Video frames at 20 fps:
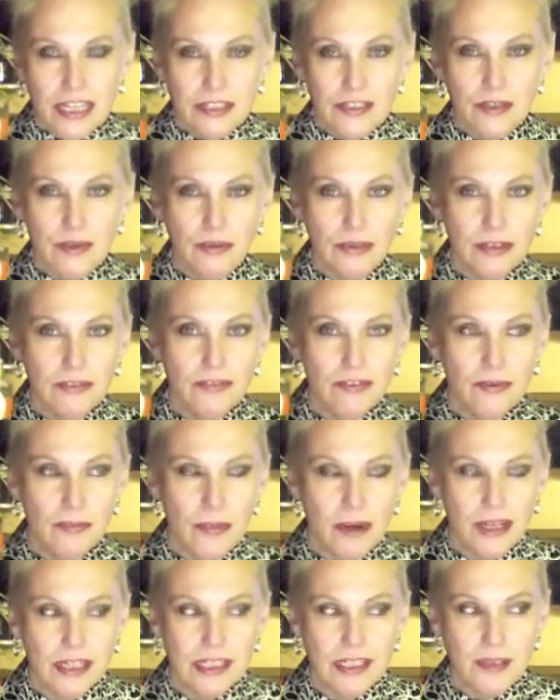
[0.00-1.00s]
It sort of
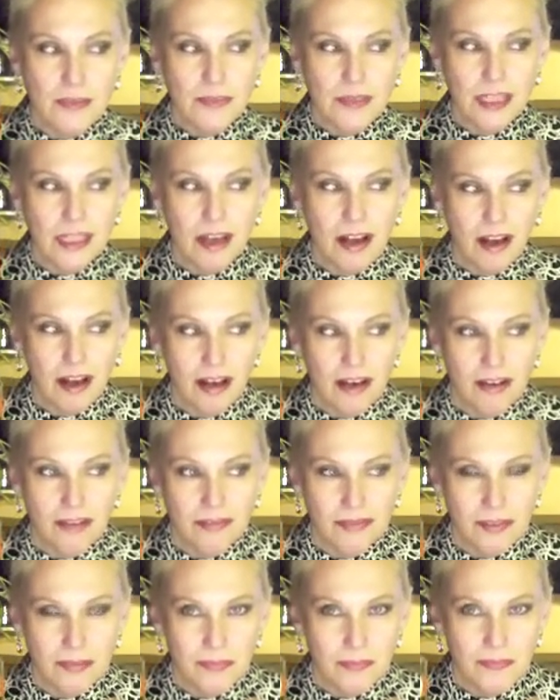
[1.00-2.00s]
reminds me
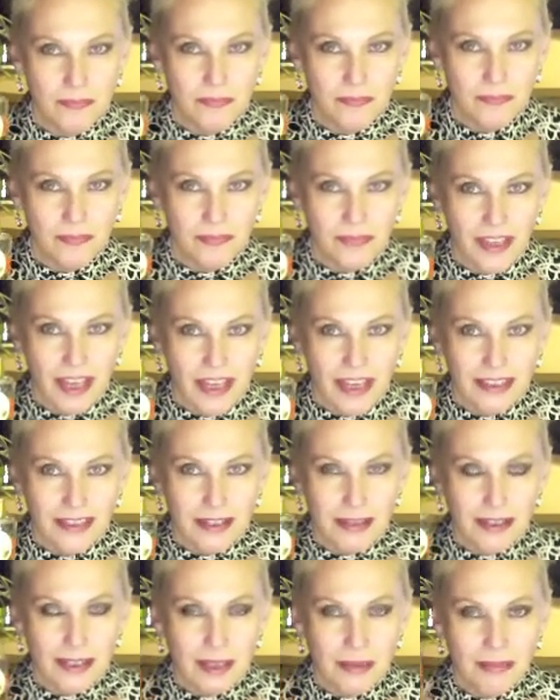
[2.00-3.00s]
of,
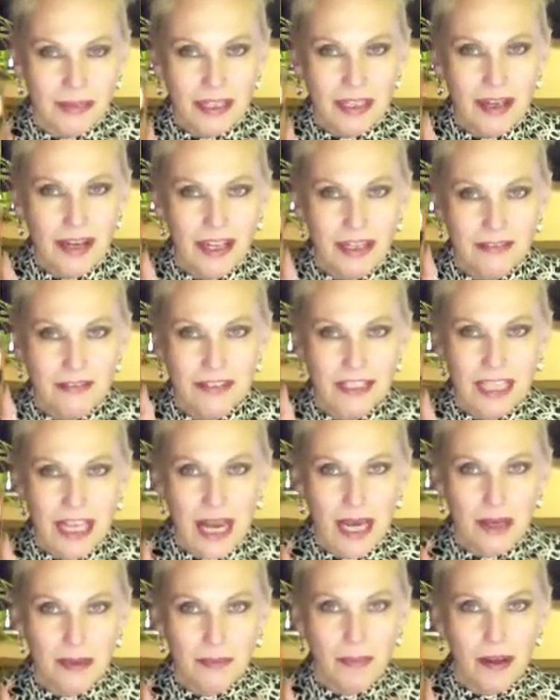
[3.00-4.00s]
there's something kind of
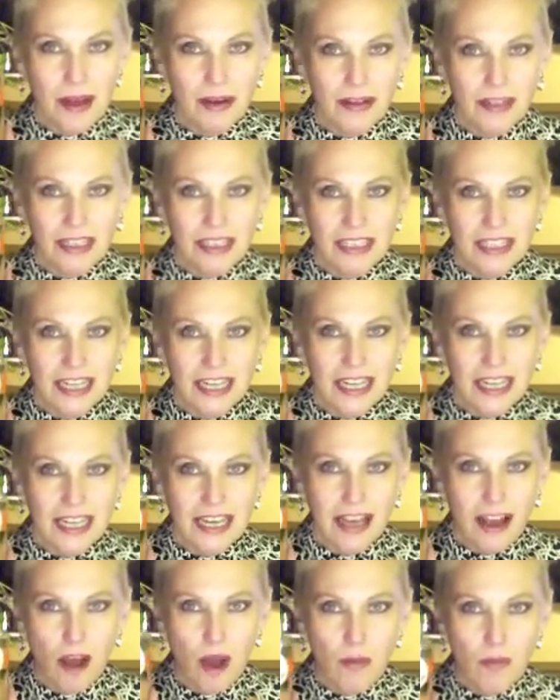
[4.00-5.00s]
sad about it,
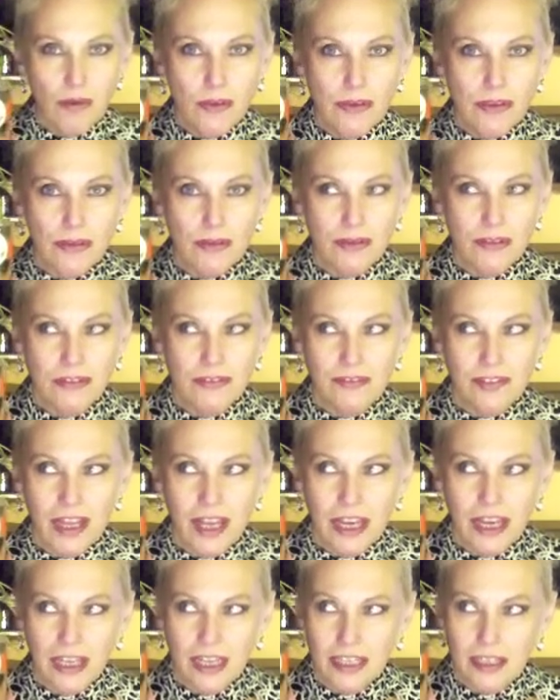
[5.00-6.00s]
almost sort of
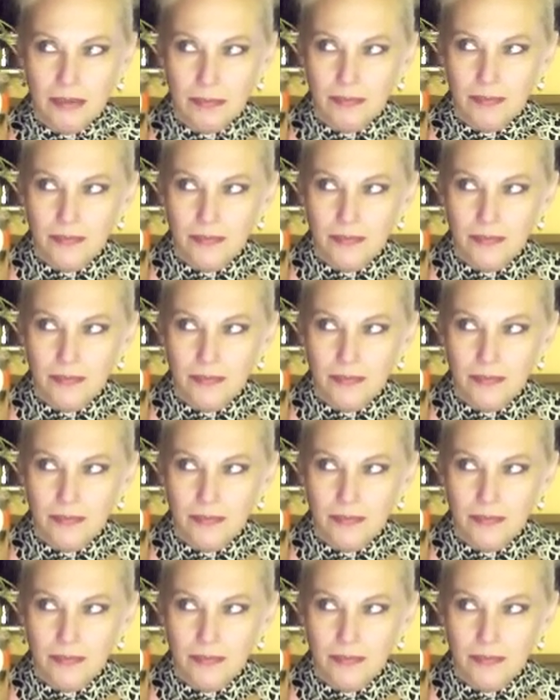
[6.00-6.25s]
like